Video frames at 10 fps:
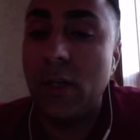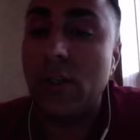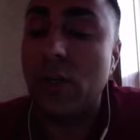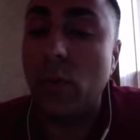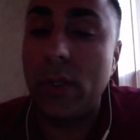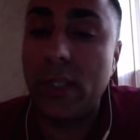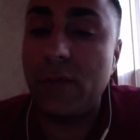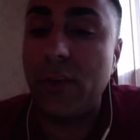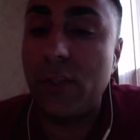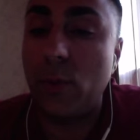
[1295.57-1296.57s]
So with this
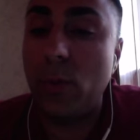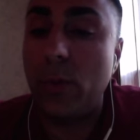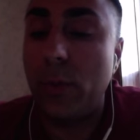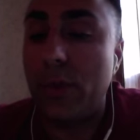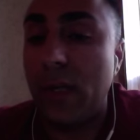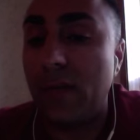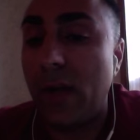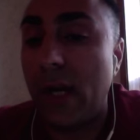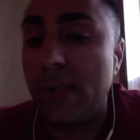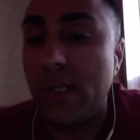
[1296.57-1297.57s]
visual, when we think of
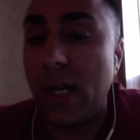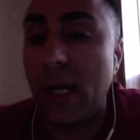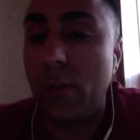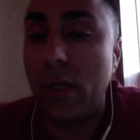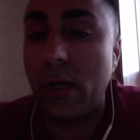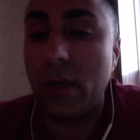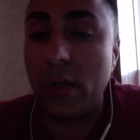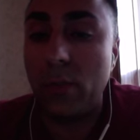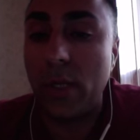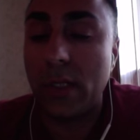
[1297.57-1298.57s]
ICI, we got
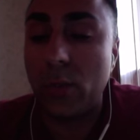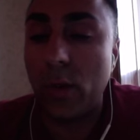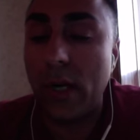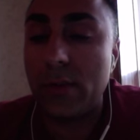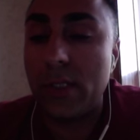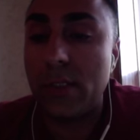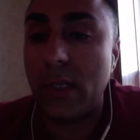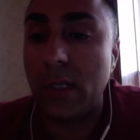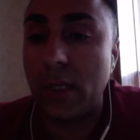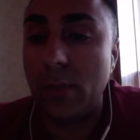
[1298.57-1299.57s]
the warehouses
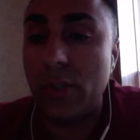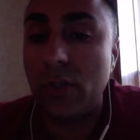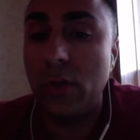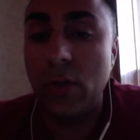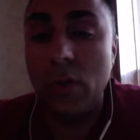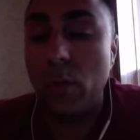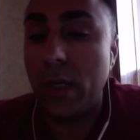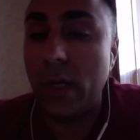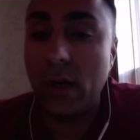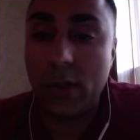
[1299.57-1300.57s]
and the commercial. We
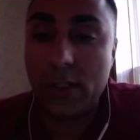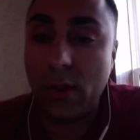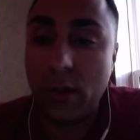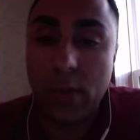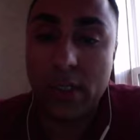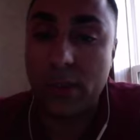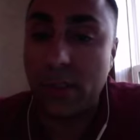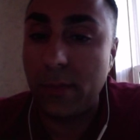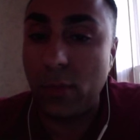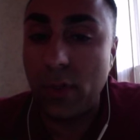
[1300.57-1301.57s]
got our Starbucks or
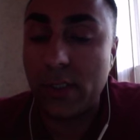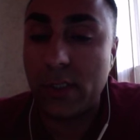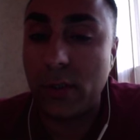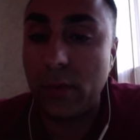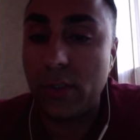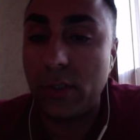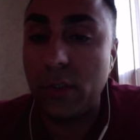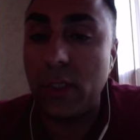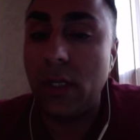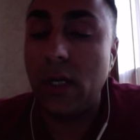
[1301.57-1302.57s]
Tim Hortons as
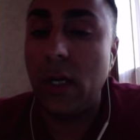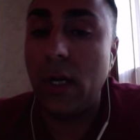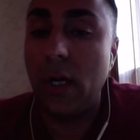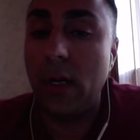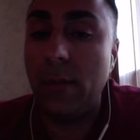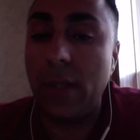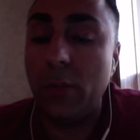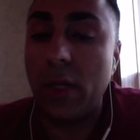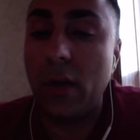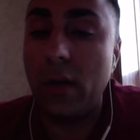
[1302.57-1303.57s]
commercial. And then
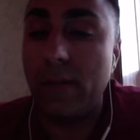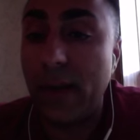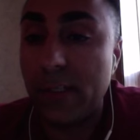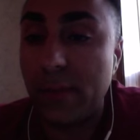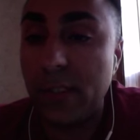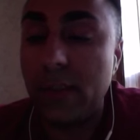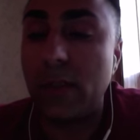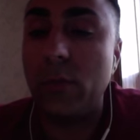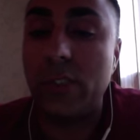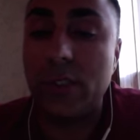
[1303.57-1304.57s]
we got our investment,
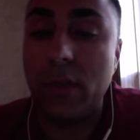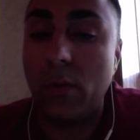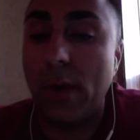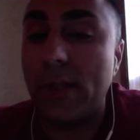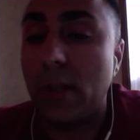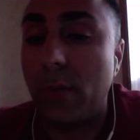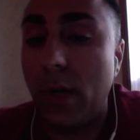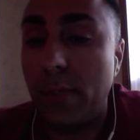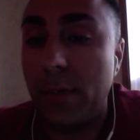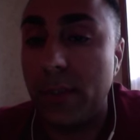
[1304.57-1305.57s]
which is our rental
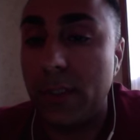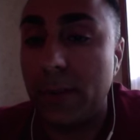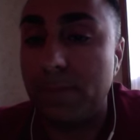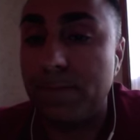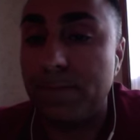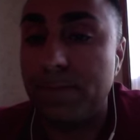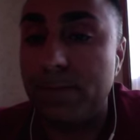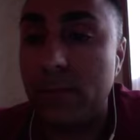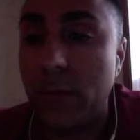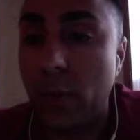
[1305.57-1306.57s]
apartment building.
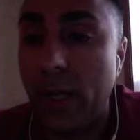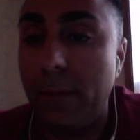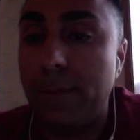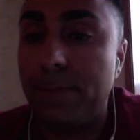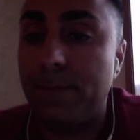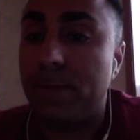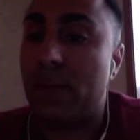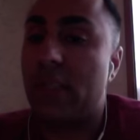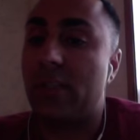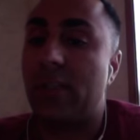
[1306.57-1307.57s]
Okay?
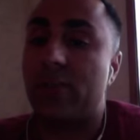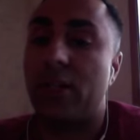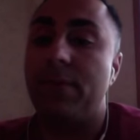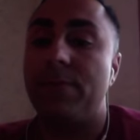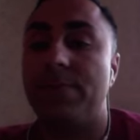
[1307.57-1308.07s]
Sounds good?